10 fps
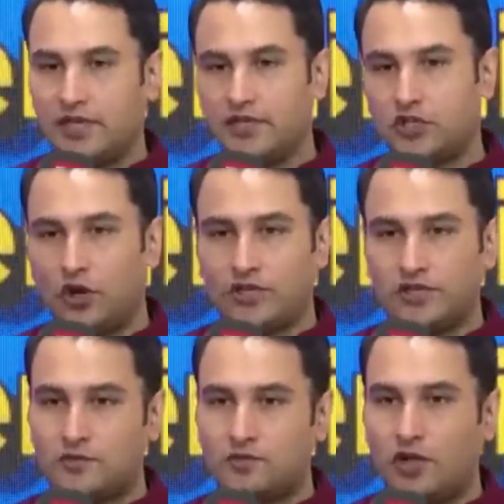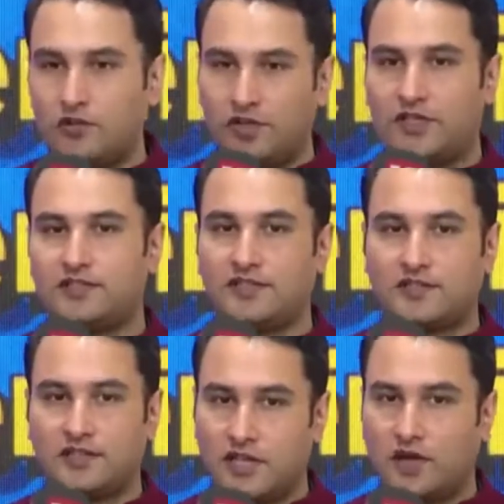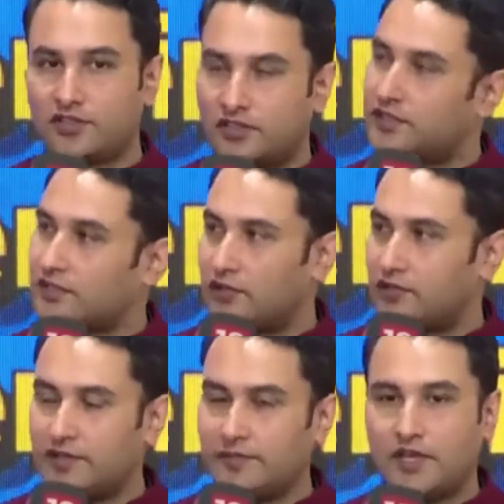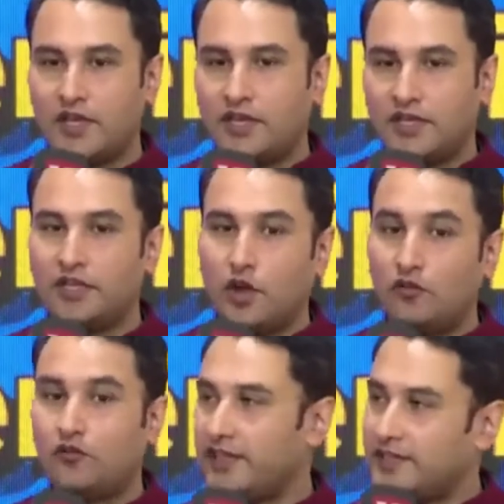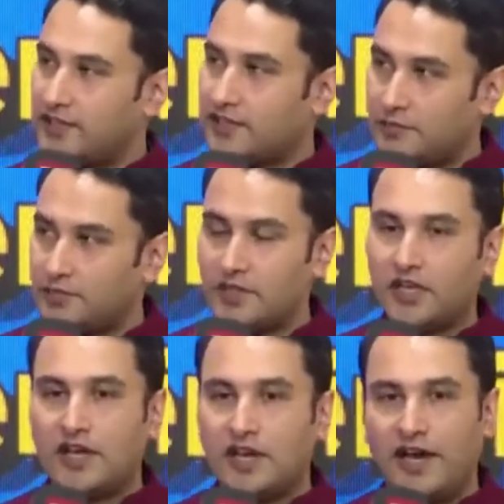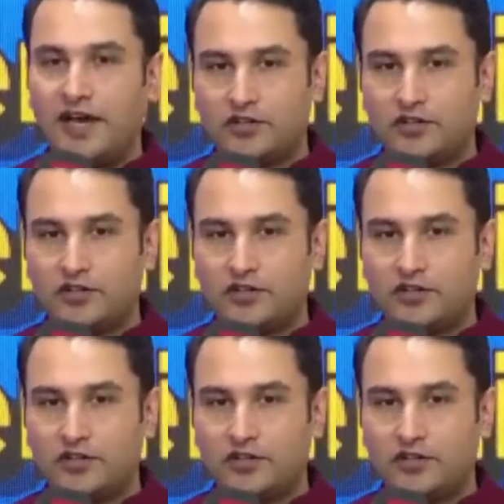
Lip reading: and taught in small villages and towns in this country in an offline setup. I